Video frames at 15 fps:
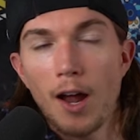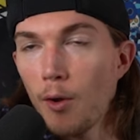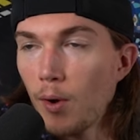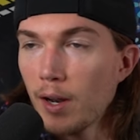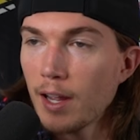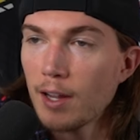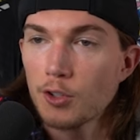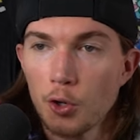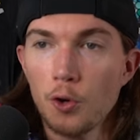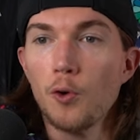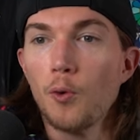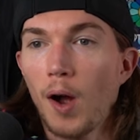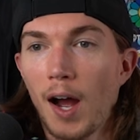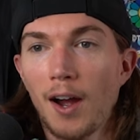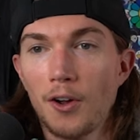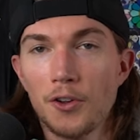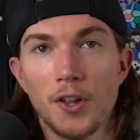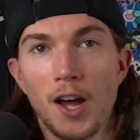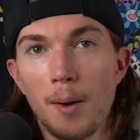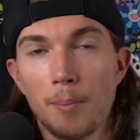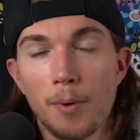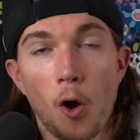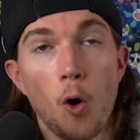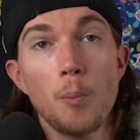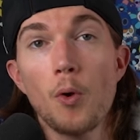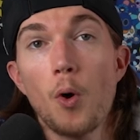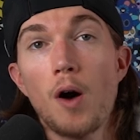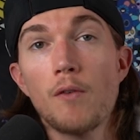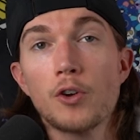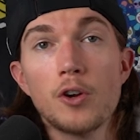I don't want to get too riled up, but hope
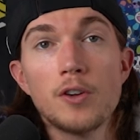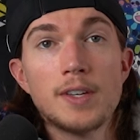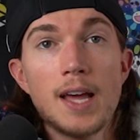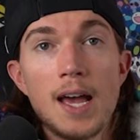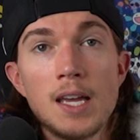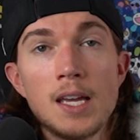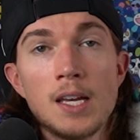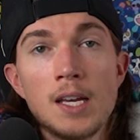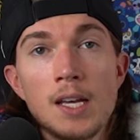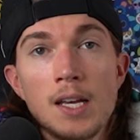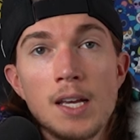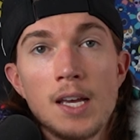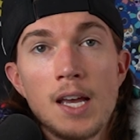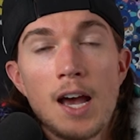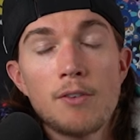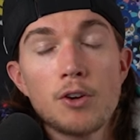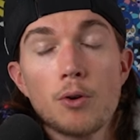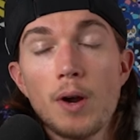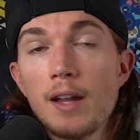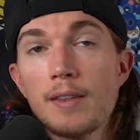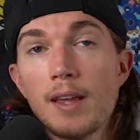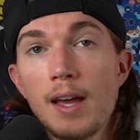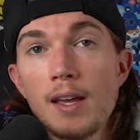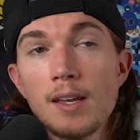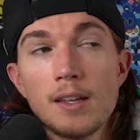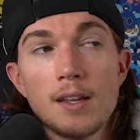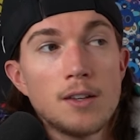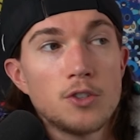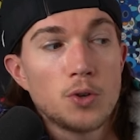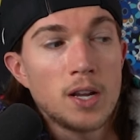you all have a good day. Have a great day,
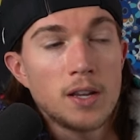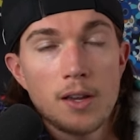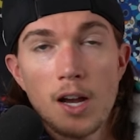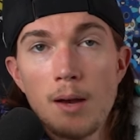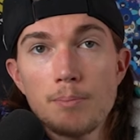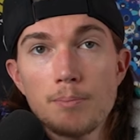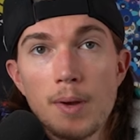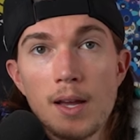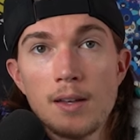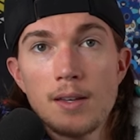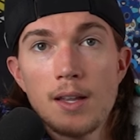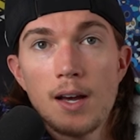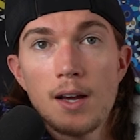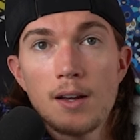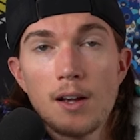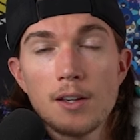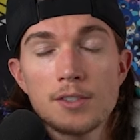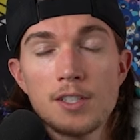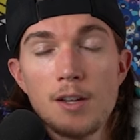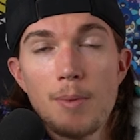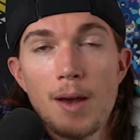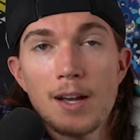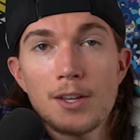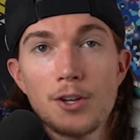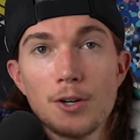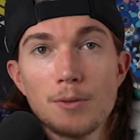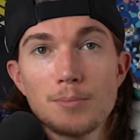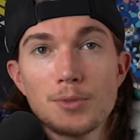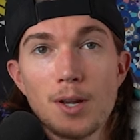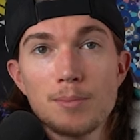drink up, and I'll see you back
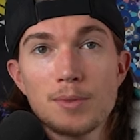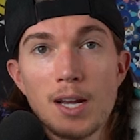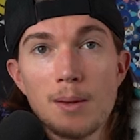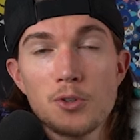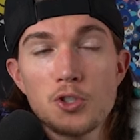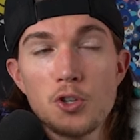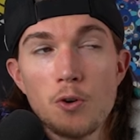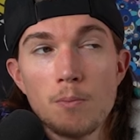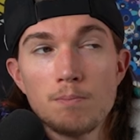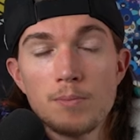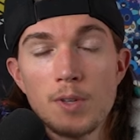here sometime soon.